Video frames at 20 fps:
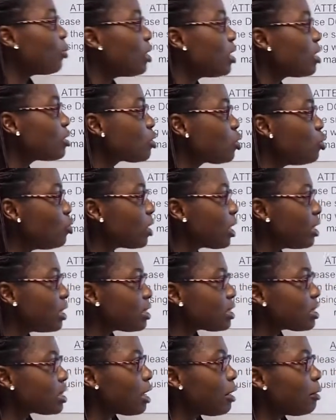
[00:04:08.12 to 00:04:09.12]
let's look
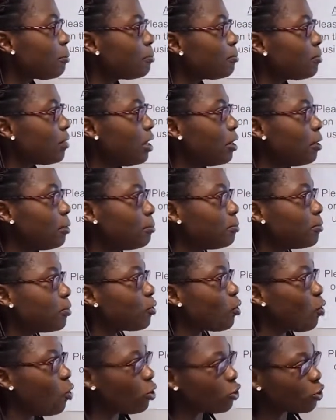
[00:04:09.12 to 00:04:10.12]
at some
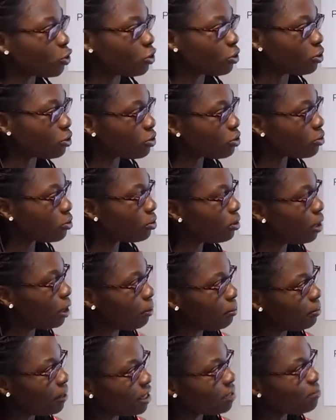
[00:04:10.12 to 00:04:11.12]
cultural
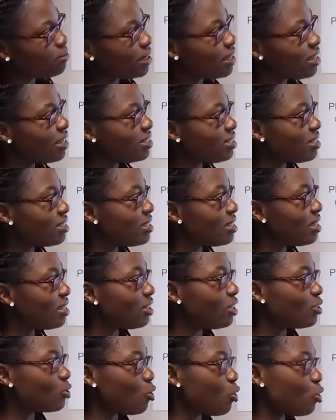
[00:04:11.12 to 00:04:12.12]
explications and
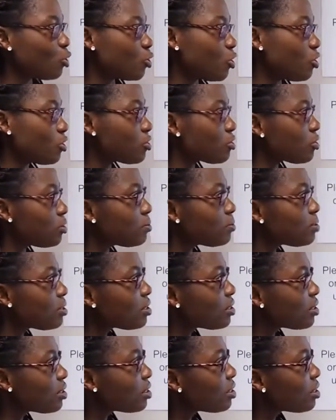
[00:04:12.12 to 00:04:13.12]
then cultural scripts.